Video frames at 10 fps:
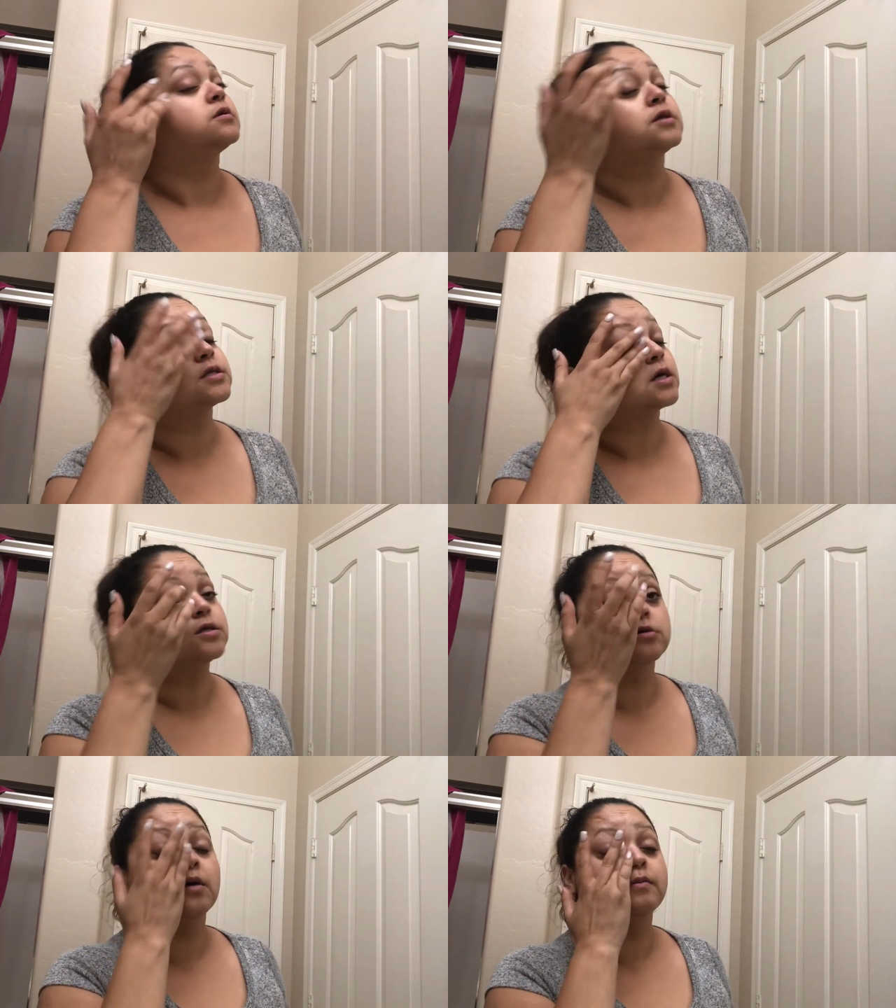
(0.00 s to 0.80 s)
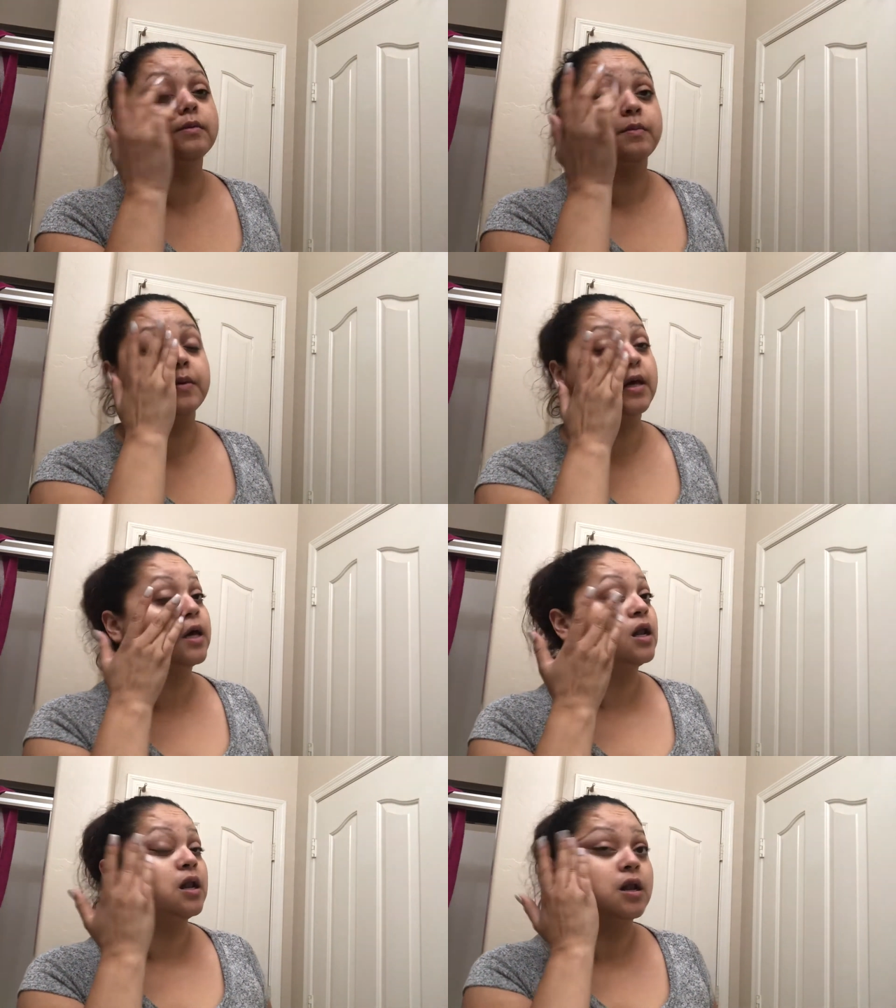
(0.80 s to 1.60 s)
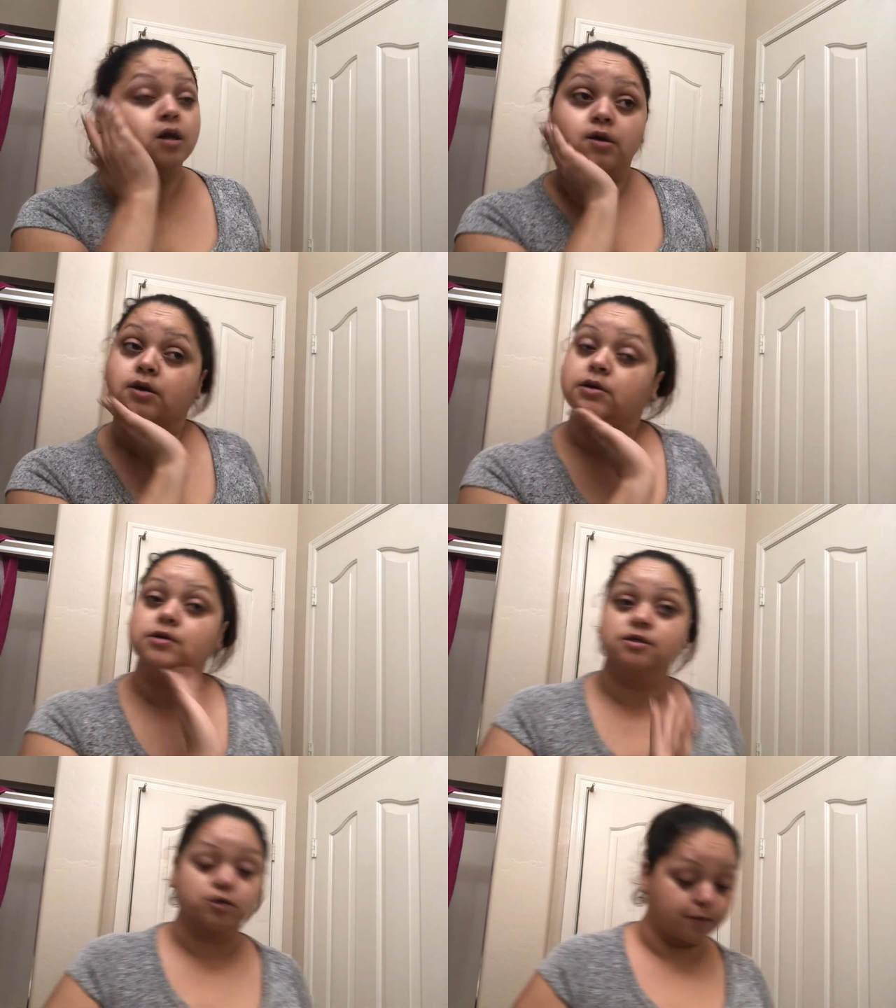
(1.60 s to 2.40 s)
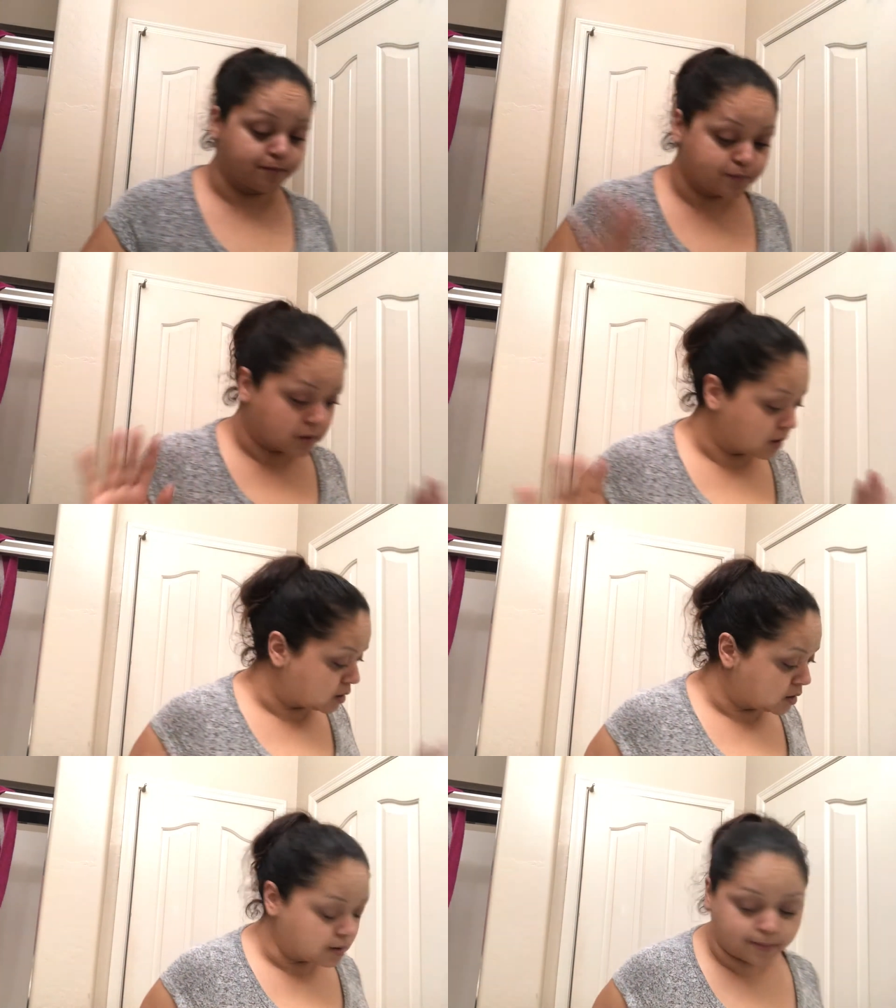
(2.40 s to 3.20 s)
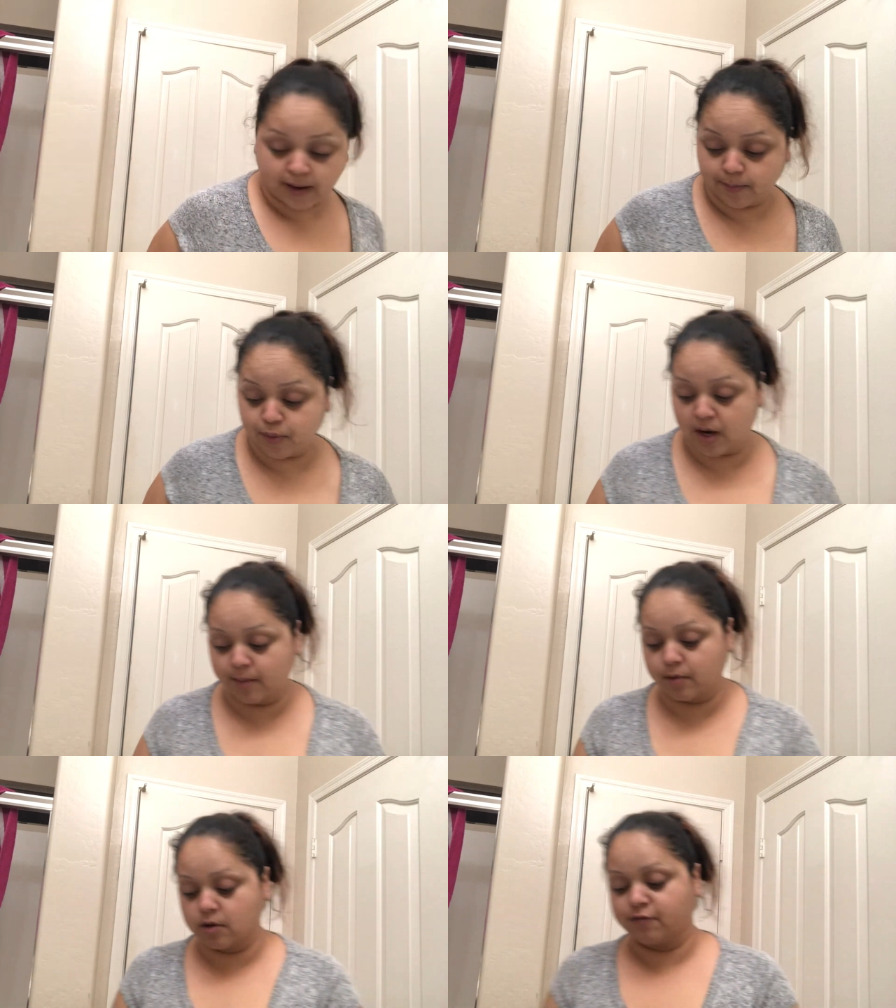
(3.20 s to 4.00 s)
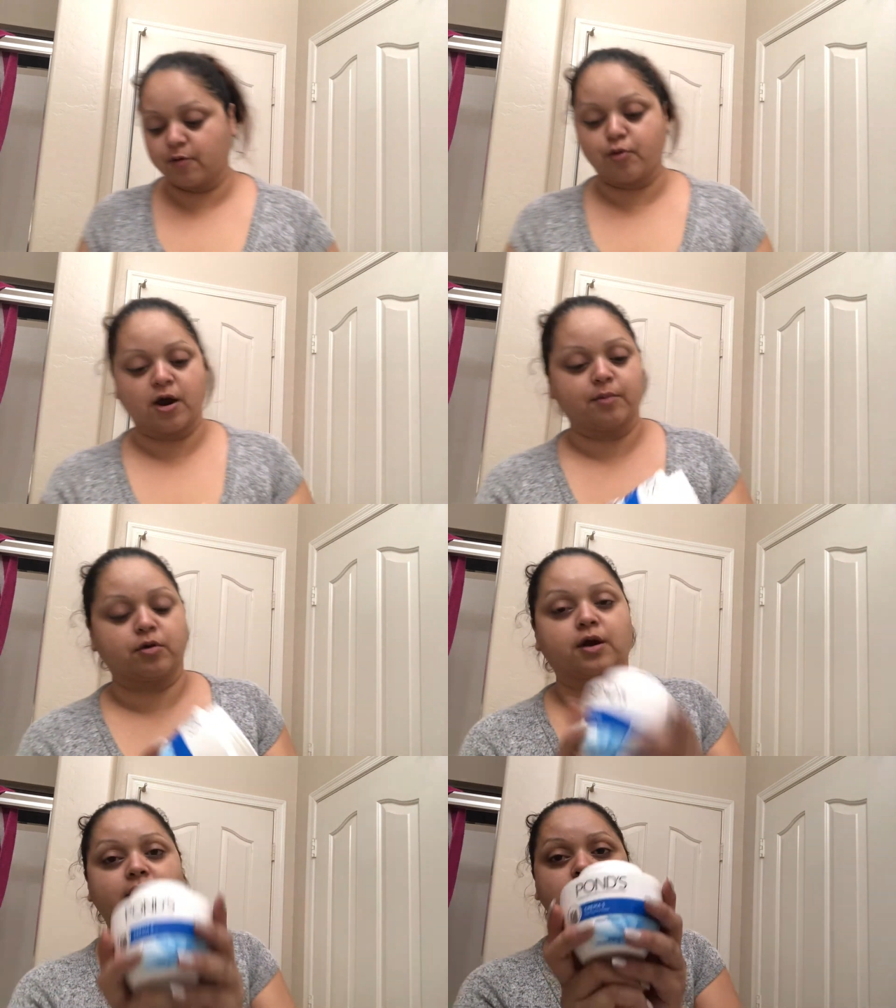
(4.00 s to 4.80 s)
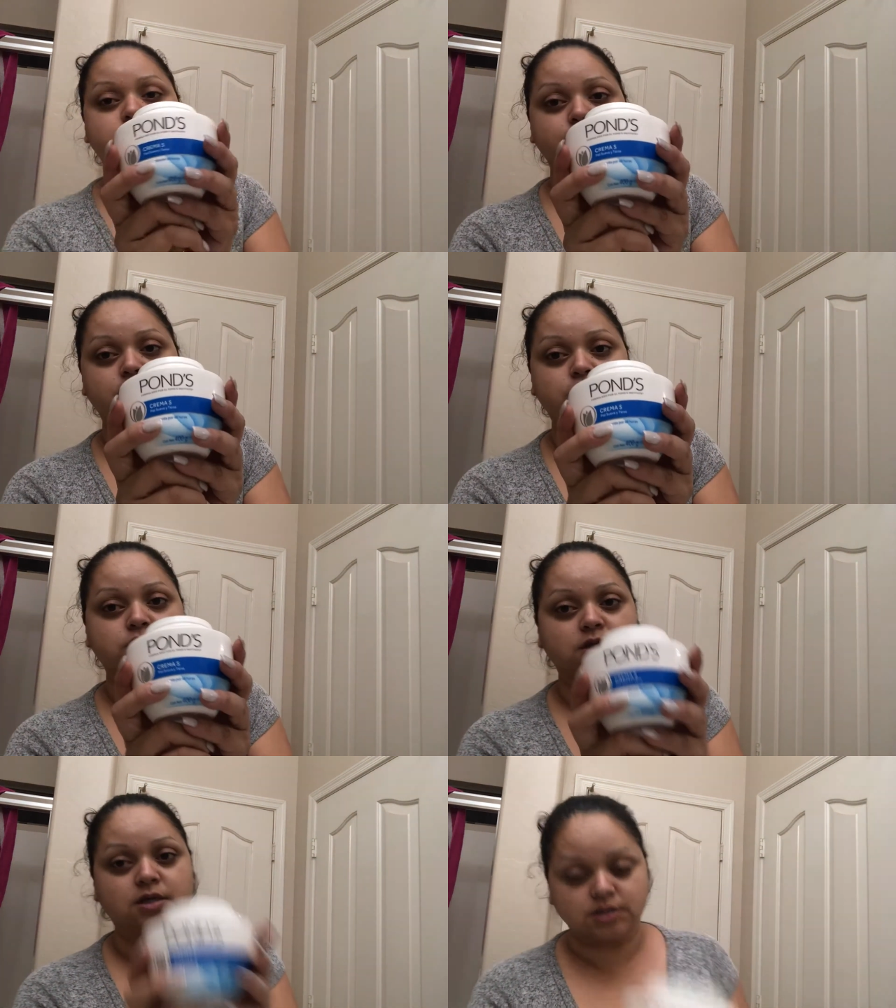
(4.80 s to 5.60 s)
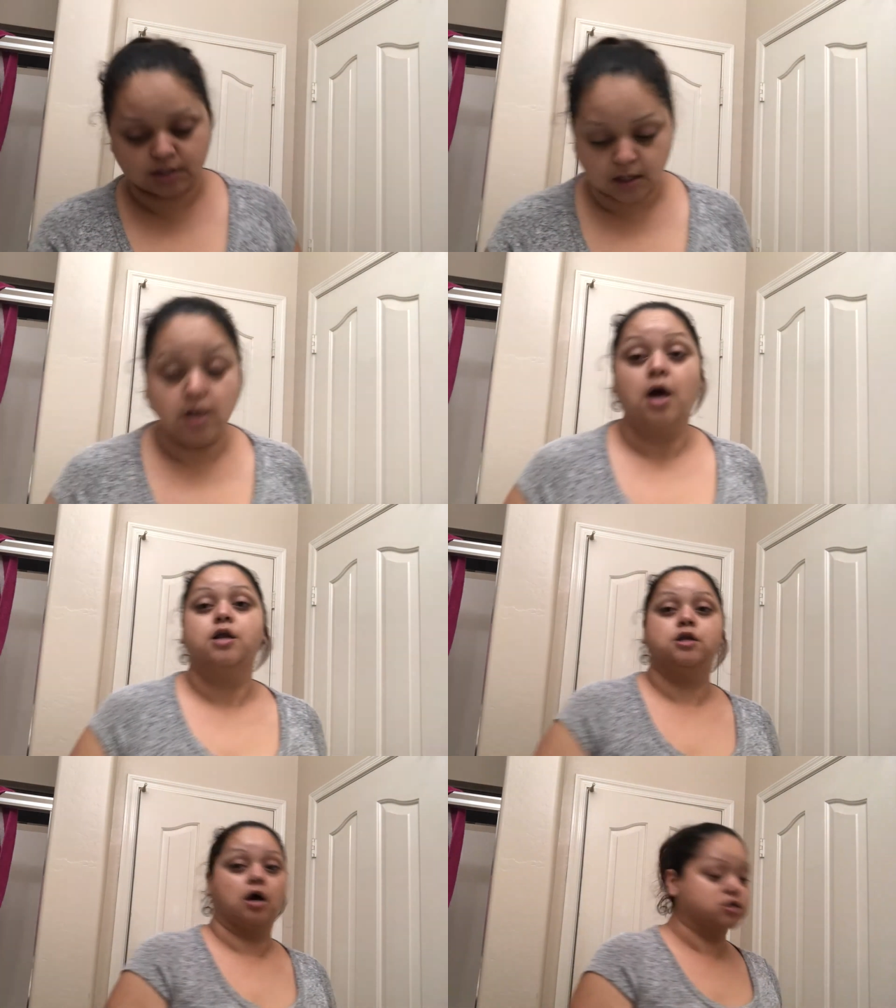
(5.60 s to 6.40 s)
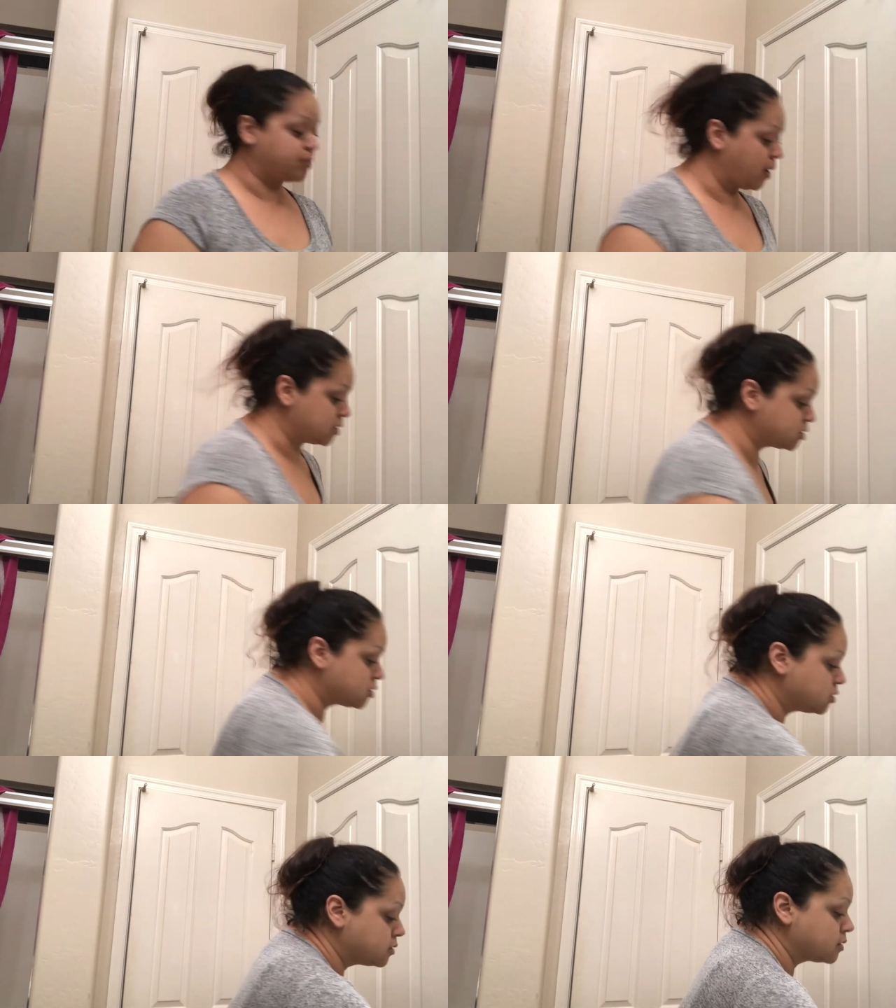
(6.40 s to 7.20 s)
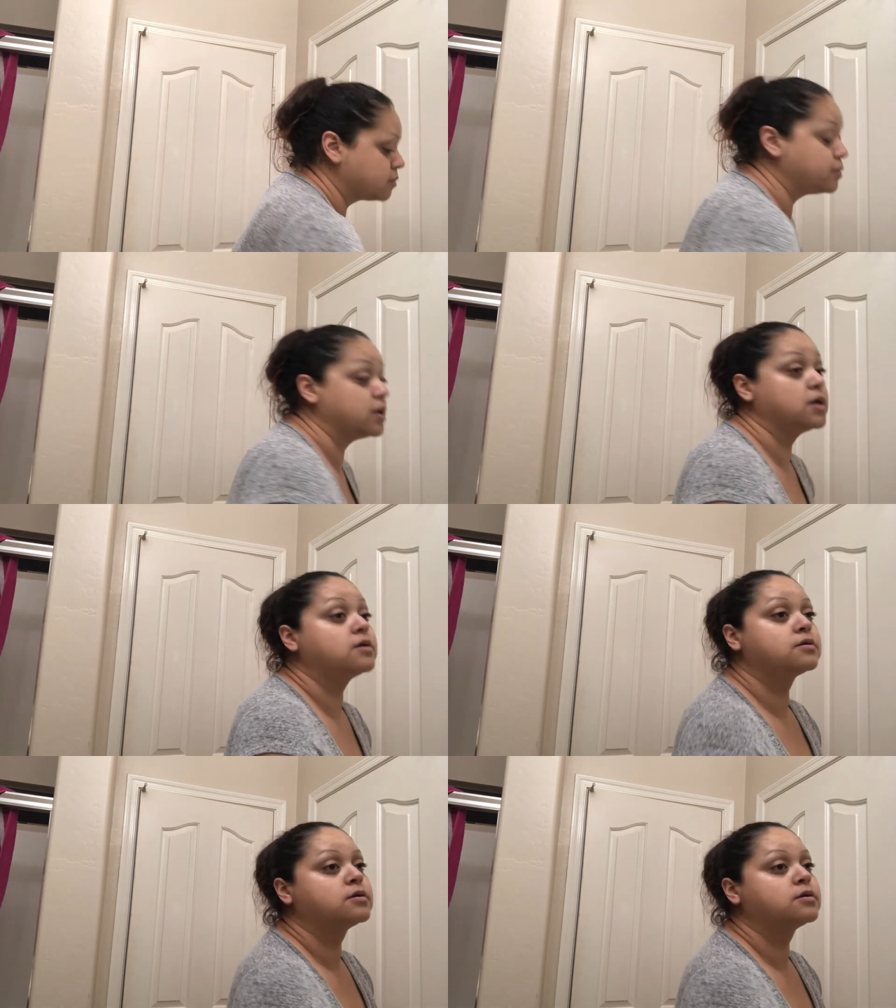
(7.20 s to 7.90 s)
descanso a mi piel. So, but a primer, for primer, I actually use this, not sponsored, but